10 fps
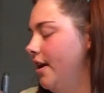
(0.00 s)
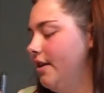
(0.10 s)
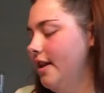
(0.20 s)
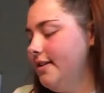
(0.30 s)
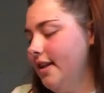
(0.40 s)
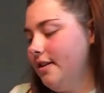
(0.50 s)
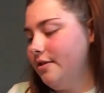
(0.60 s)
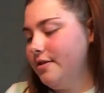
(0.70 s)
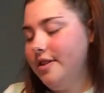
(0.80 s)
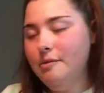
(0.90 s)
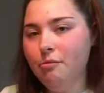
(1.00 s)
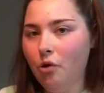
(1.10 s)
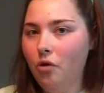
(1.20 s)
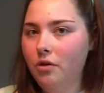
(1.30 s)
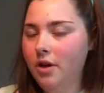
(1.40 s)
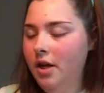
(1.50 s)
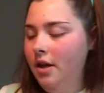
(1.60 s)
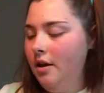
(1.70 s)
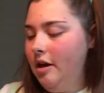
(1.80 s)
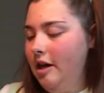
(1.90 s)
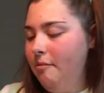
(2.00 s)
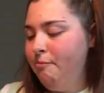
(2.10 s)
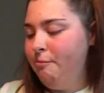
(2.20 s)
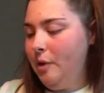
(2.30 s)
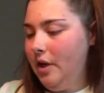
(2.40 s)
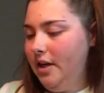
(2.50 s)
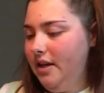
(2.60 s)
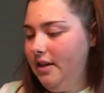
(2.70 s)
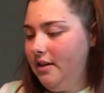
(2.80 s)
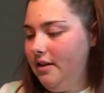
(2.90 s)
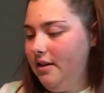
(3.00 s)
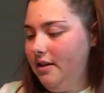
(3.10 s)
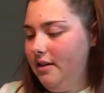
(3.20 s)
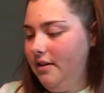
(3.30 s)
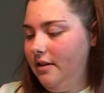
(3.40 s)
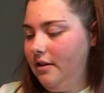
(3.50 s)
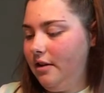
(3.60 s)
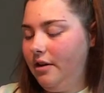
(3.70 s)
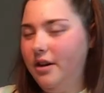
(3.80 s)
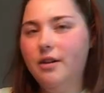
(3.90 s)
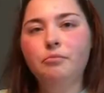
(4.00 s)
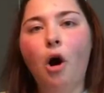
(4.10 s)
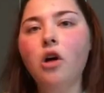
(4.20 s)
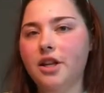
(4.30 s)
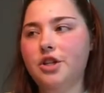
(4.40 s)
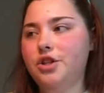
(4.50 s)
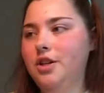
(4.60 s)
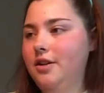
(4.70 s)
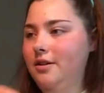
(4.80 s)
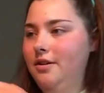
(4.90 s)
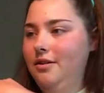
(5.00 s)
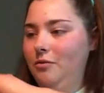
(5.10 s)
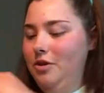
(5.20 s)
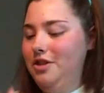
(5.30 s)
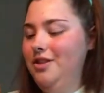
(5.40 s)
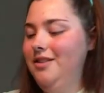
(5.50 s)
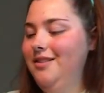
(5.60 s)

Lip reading: It's like they're simple, but they're polished, which